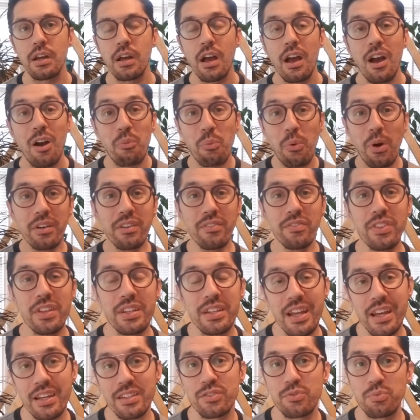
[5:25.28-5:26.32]
One of the
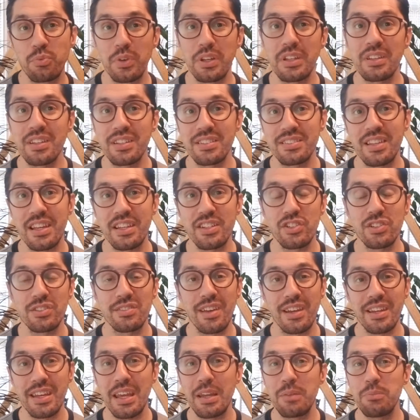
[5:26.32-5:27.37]
next realizations
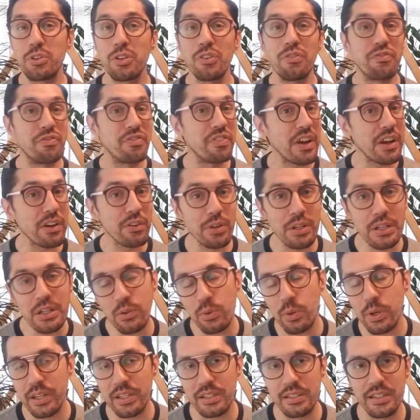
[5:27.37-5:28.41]
I came to very
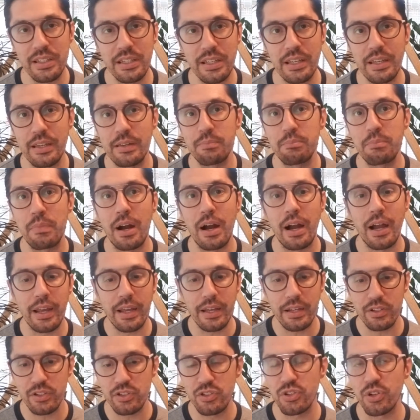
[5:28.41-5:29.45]
quickly in
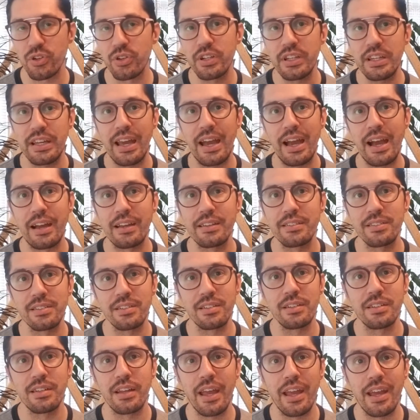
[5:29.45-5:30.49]
my journey as
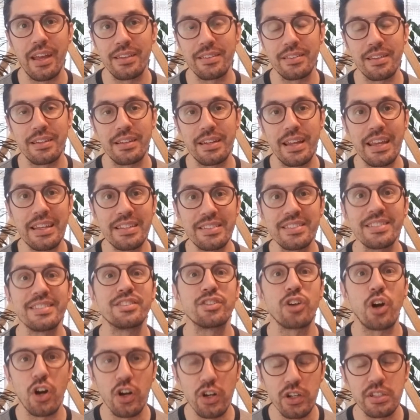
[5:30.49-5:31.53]
a
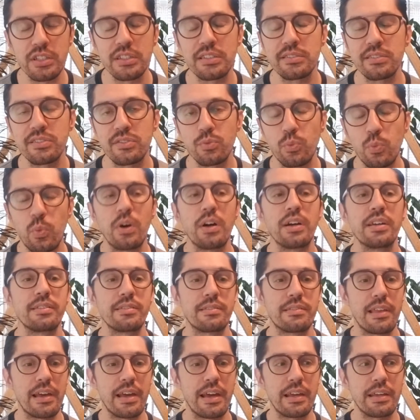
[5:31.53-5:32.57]
nascent artist was
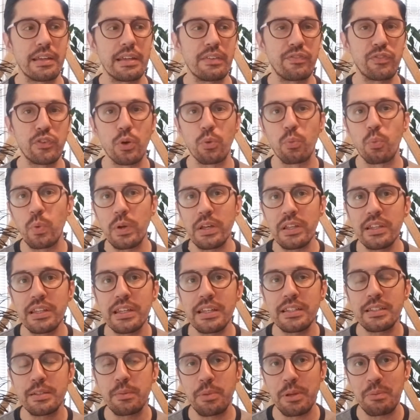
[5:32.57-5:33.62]
that if you're
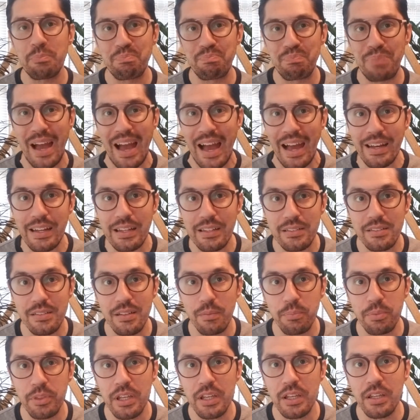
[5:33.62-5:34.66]
willing to be bad at
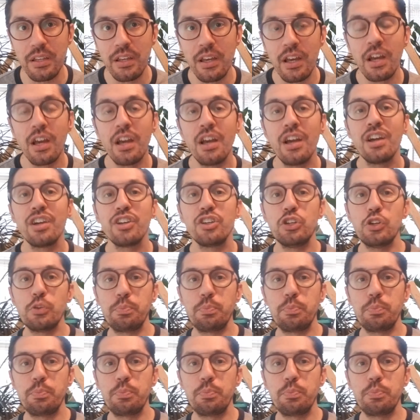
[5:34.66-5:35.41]
something, you